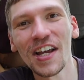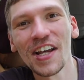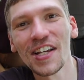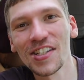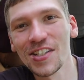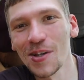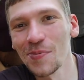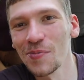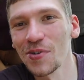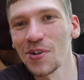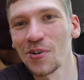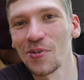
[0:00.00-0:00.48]

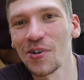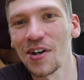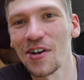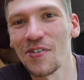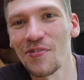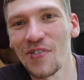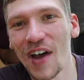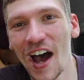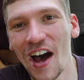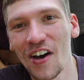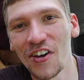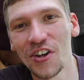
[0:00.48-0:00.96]
some degree
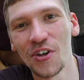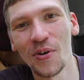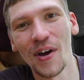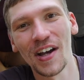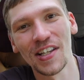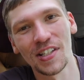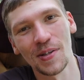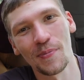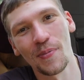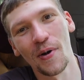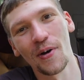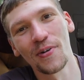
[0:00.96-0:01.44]
of value
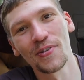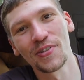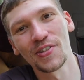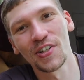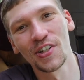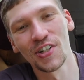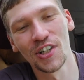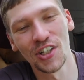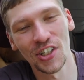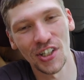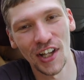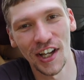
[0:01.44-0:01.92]
as opposed
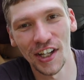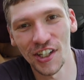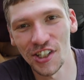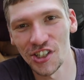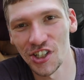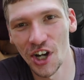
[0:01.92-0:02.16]
to just like